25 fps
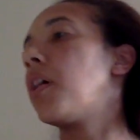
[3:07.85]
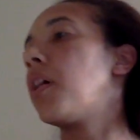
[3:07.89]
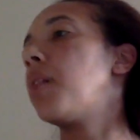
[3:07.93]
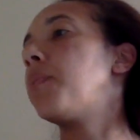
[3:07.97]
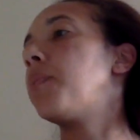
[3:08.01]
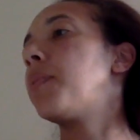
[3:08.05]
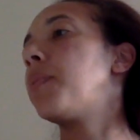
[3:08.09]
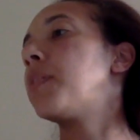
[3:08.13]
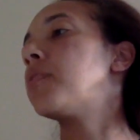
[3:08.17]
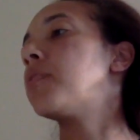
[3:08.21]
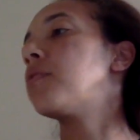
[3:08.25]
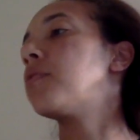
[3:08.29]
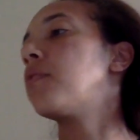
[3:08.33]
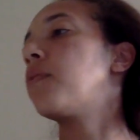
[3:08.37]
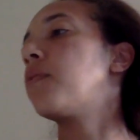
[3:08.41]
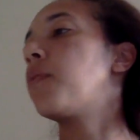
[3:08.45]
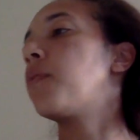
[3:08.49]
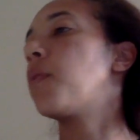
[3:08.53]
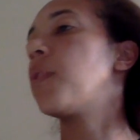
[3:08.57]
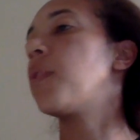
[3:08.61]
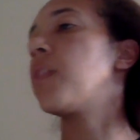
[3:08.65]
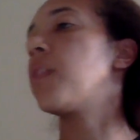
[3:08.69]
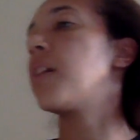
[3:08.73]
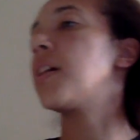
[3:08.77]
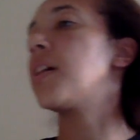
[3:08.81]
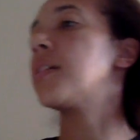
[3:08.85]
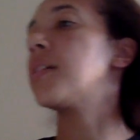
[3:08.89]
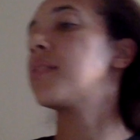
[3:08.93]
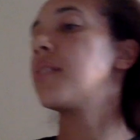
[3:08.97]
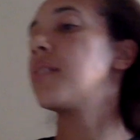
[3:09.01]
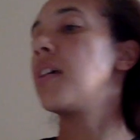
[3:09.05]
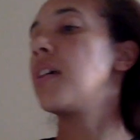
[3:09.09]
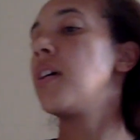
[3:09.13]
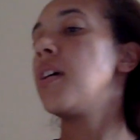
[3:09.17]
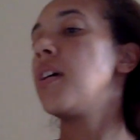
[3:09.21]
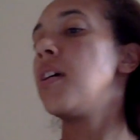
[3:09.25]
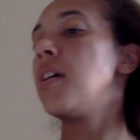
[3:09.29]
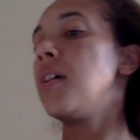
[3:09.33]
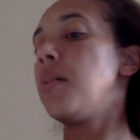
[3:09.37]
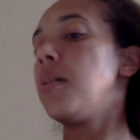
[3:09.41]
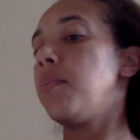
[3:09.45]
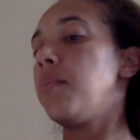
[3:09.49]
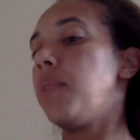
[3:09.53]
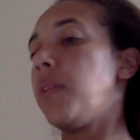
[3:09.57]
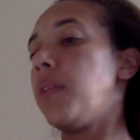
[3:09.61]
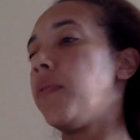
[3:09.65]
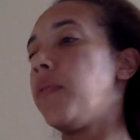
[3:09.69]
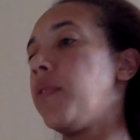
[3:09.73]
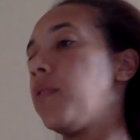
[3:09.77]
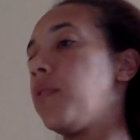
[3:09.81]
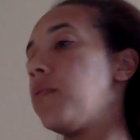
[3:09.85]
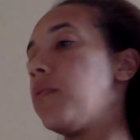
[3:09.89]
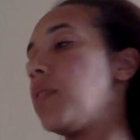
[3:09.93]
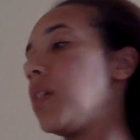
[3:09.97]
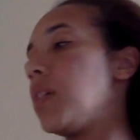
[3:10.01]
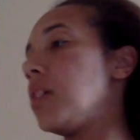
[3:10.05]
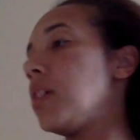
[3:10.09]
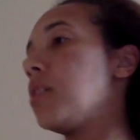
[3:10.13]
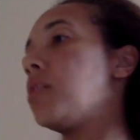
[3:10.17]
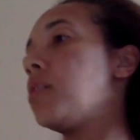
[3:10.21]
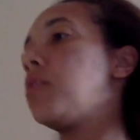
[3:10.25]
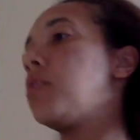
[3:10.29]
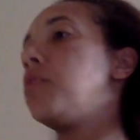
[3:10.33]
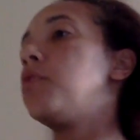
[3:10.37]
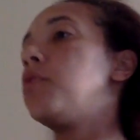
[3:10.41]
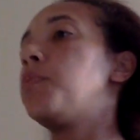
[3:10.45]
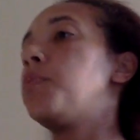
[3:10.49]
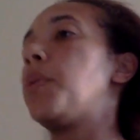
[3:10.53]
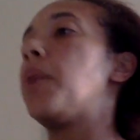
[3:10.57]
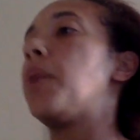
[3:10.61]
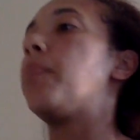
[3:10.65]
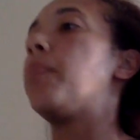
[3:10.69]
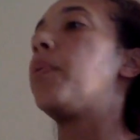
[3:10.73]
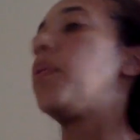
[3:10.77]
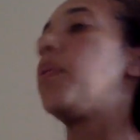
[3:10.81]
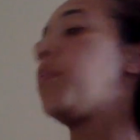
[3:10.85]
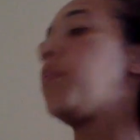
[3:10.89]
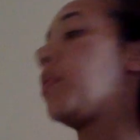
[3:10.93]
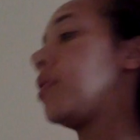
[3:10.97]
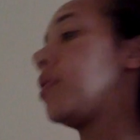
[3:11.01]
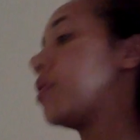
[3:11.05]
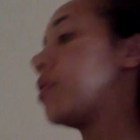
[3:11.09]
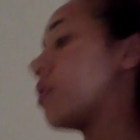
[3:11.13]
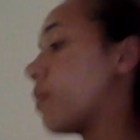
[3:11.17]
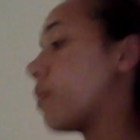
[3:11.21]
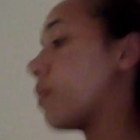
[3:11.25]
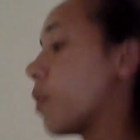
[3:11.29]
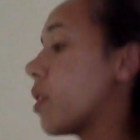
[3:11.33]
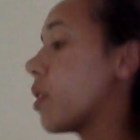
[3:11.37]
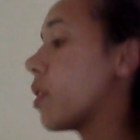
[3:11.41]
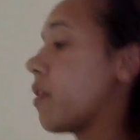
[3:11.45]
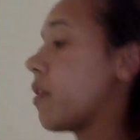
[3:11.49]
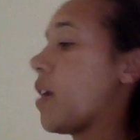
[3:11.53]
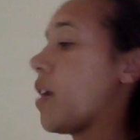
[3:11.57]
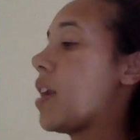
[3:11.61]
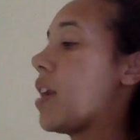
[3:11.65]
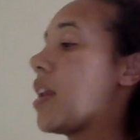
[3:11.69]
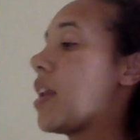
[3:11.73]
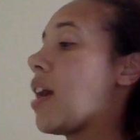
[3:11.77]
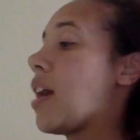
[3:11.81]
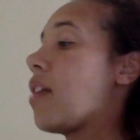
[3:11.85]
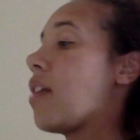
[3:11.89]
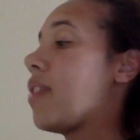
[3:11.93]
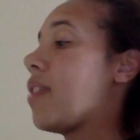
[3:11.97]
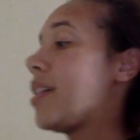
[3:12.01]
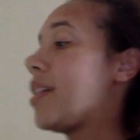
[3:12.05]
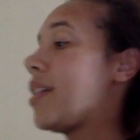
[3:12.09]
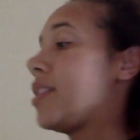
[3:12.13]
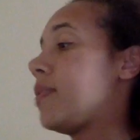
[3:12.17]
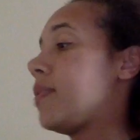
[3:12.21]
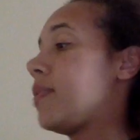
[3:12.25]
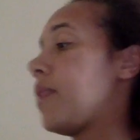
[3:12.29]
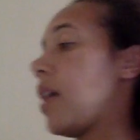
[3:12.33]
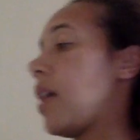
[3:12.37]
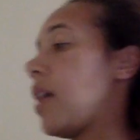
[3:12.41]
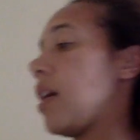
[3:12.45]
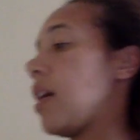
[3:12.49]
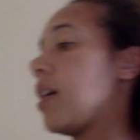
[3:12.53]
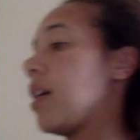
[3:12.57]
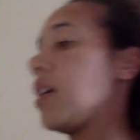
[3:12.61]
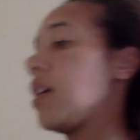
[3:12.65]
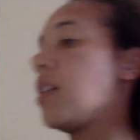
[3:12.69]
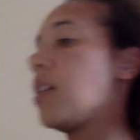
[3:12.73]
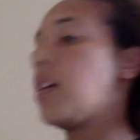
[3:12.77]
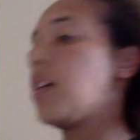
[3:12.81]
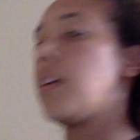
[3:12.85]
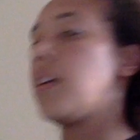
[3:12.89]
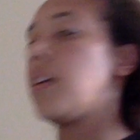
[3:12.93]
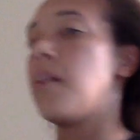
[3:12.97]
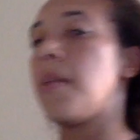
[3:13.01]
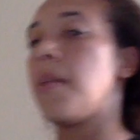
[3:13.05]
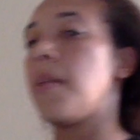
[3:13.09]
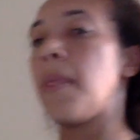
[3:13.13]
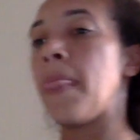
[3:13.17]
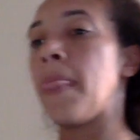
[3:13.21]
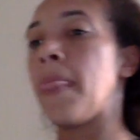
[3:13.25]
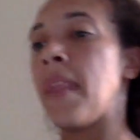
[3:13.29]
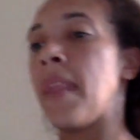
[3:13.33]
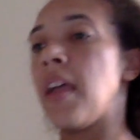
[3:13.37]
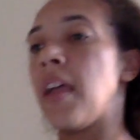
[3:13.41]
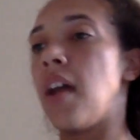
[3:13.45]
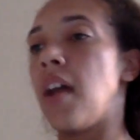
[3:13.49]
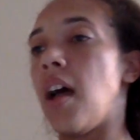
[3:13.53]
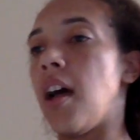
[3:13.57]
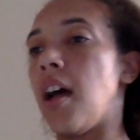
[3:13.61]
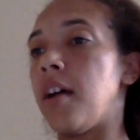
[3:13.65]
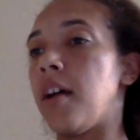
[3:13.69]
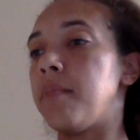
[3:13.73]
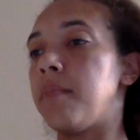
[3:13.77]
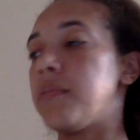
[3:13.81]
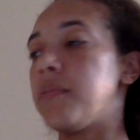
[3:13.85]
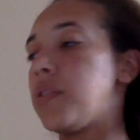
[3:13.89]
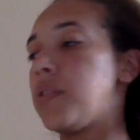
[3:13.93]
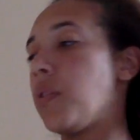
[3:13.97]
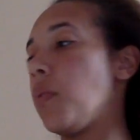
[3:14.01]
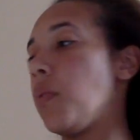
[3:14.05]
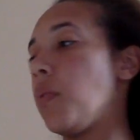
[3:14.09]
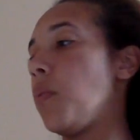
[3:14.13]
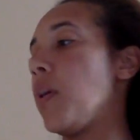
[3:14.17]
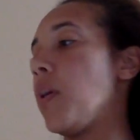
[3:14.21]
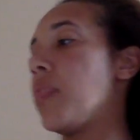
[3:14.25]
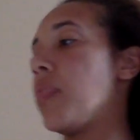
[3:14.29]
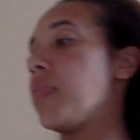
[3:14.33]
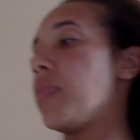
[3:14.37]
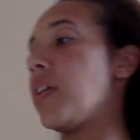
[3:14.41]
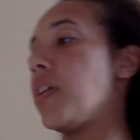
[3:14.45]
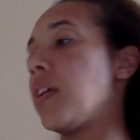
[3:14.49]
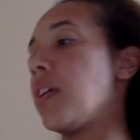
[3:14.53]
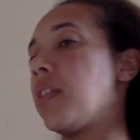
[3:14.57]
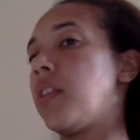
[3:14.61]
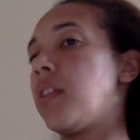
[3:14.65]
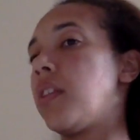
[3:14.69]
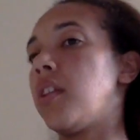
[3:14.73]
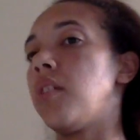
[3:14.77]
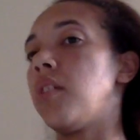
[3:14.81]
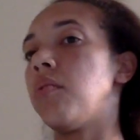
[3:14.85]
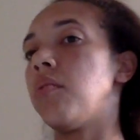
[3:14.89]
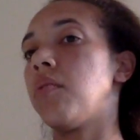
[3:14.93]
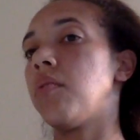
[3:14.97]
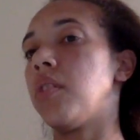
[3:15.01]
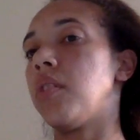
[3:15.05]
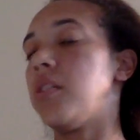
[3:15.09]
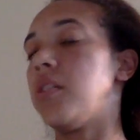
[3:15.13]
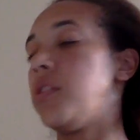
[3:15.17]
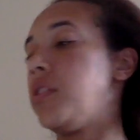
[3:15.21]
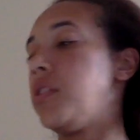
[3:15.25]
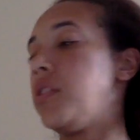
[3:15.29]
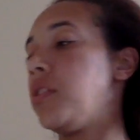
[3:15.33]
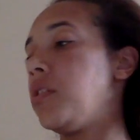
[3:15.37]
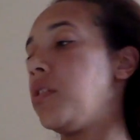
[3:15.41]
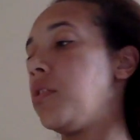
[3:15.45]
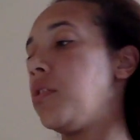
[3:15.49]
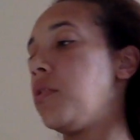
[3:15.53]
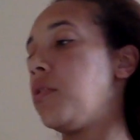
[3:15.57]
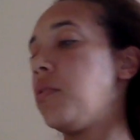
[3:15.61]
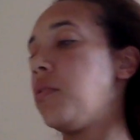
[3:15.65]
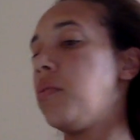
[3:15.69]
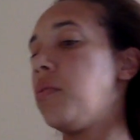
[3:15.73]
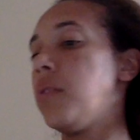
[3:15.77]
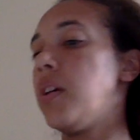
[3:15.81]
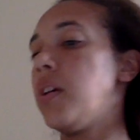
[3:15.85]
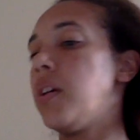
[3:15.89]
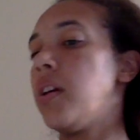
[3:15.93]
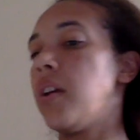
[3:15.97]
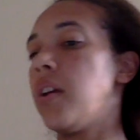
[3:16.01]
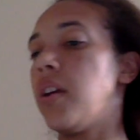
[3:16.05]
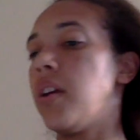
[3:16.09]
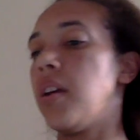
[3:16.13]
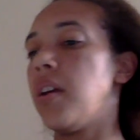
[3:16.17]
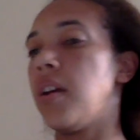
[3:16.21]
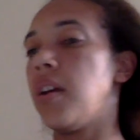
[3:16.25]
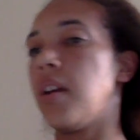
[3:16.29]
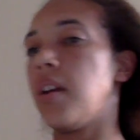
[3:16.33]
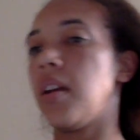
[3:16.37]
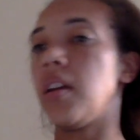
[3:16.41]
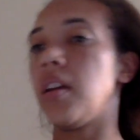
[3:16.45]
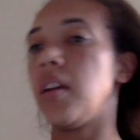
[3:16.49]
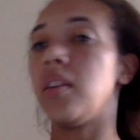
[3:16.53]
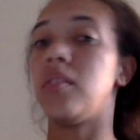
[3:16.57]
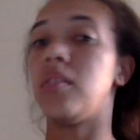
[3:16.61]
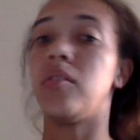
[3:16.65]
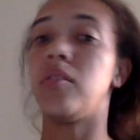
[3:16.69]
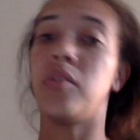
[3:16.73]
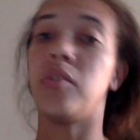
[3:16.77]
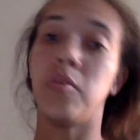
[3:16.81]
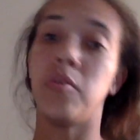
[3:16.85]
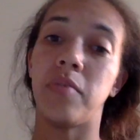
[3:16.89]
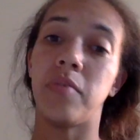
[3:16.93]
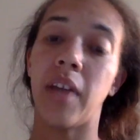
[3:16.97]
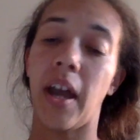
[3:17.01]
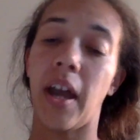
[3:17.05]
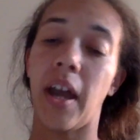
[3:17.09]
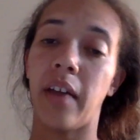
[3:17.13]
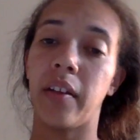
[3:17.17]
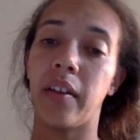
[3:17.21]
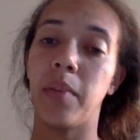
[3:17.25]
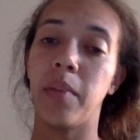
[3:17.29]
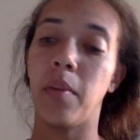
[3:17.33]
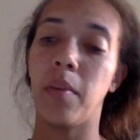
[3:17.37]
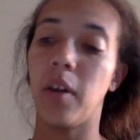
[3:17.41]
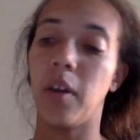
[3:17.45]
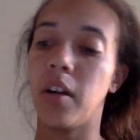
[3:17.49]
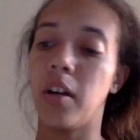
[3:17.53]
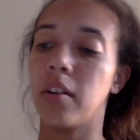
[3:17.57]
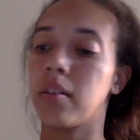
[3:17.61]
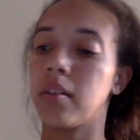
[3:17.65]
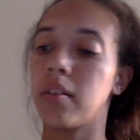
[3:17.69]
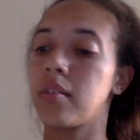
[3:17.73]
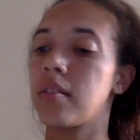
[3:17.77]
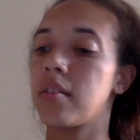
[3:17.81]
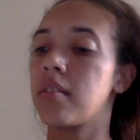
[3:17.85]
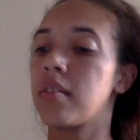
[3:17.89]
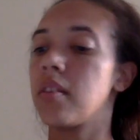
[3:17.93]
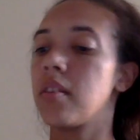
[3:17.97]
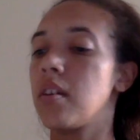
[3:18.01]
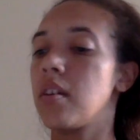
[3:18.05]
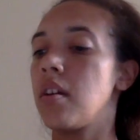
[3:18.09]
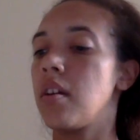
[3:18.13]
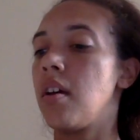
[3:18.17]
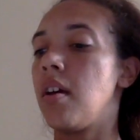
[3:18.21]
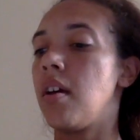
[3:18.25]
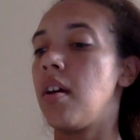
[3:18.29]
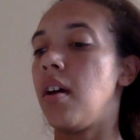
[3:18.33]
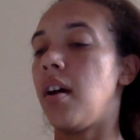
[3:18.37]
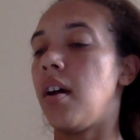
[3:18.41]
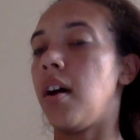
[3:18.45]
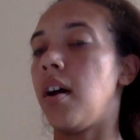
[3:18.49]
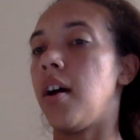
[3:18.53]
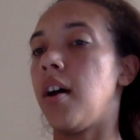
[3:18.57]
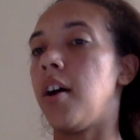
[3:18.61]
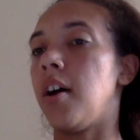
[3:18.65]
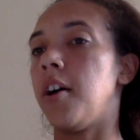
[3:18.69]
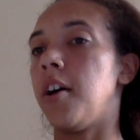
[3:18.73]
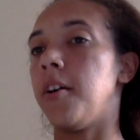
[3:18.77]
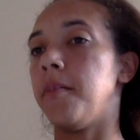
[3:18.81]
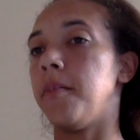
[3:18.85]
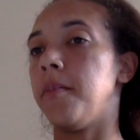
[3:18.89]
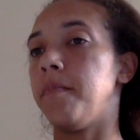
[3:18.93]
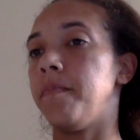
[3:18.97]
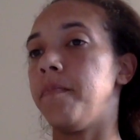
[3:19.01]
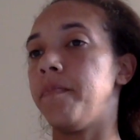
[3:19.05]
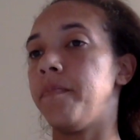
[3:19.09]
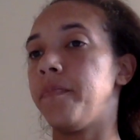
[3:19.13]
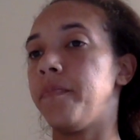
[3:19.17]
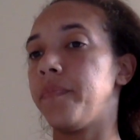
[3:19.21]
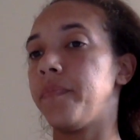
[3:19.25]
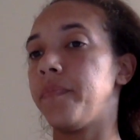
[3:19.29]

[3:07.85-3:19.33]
and pencil for this. But if you need to use paper and pencil for it right now, that's fine. So one thing that you could do is do tally marks. So